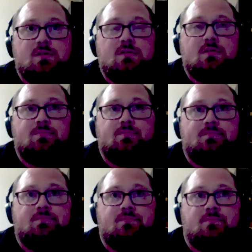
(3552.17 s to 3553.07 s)

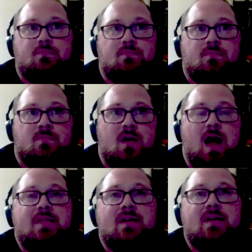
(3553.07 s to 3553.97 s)
So
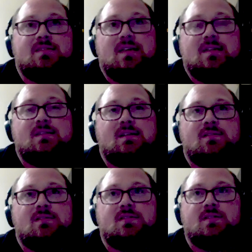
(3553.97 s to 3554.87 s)
I think it's
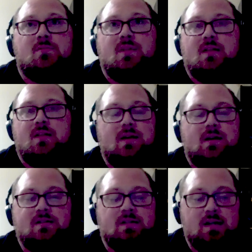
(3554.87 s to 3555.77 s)
easy, just like with
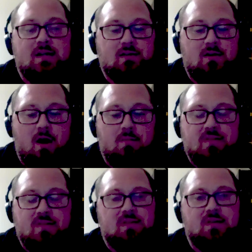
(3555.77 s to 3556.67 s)
anything else, to get
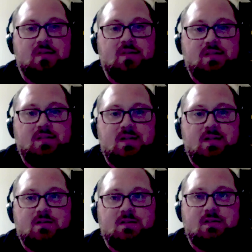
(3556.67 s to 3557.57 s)
caught up in the
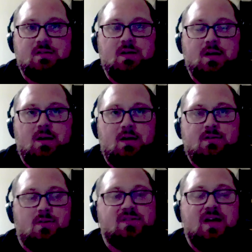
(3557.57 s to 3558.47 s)
details and
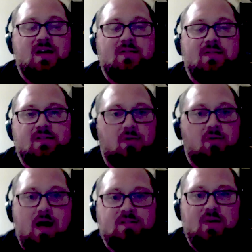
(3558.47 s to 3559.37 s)
to almost have this
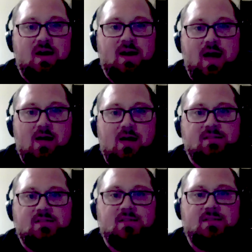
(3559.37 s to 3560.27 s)
like paralysis by
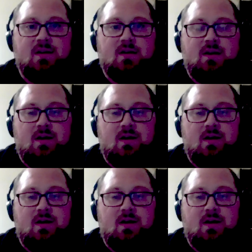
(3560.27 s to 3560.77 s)
analysis.